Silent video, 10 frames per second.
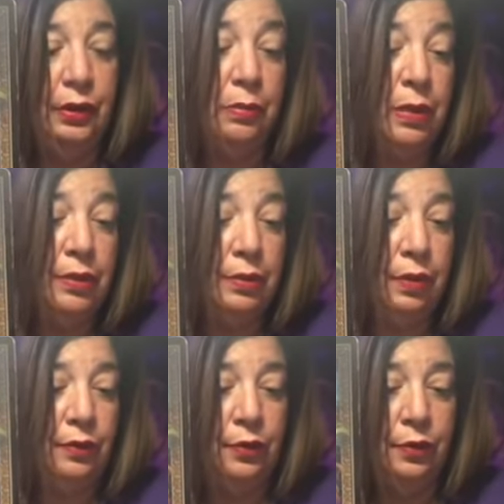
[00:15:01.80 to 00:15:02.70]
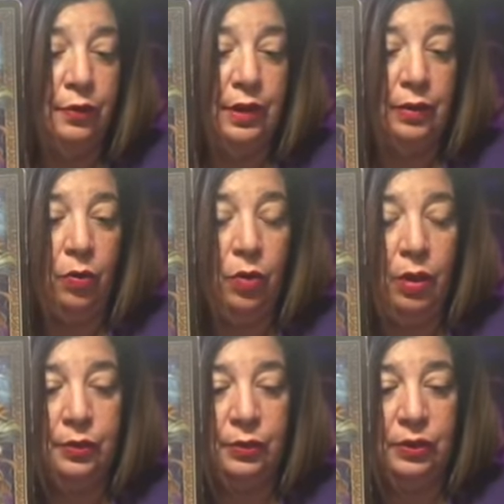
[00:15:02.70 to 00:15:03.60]
They're the mother of earth and the
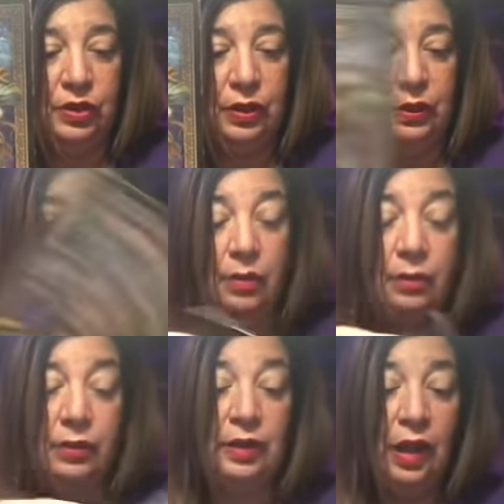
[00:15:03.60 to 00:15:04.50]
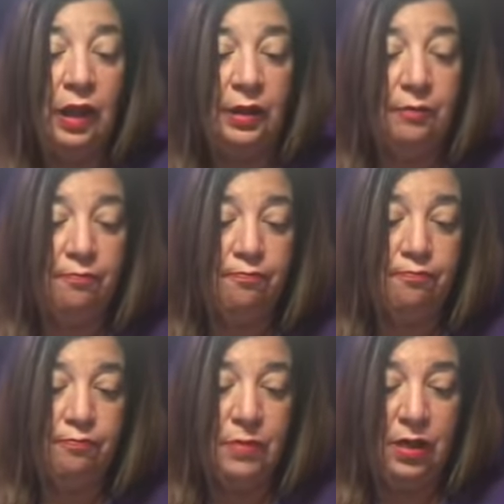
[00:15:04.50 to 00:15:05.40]
waters and the sky.
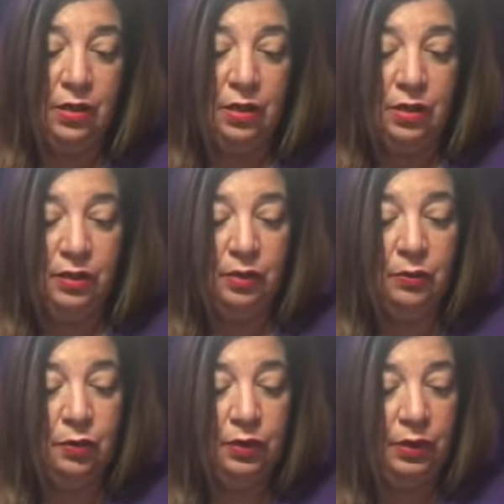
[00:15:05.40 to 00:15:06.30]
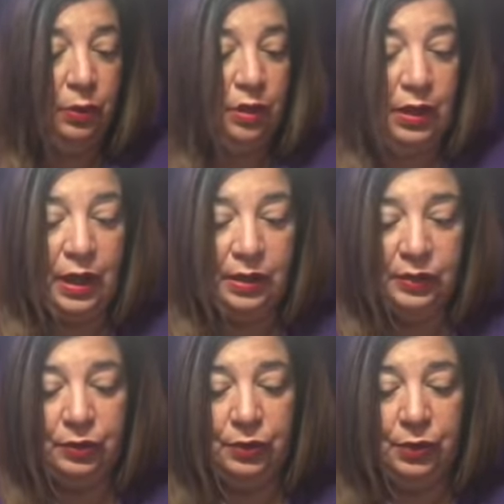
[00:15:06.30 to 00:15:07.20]
Some of you are dealing with a
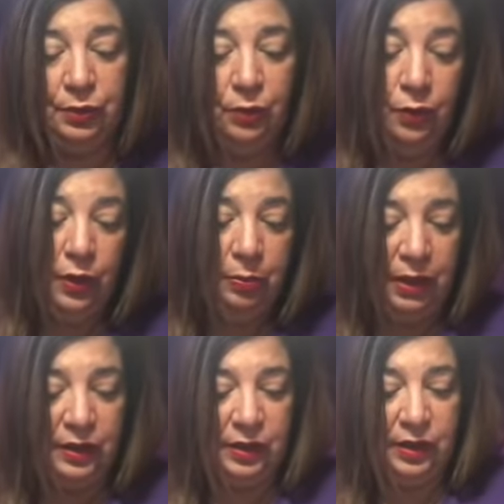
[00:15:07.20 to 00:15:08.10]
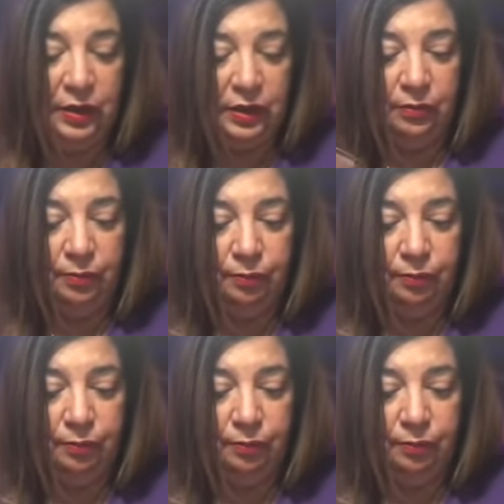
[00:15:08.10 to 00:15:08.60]
Cancer here or a Pisces.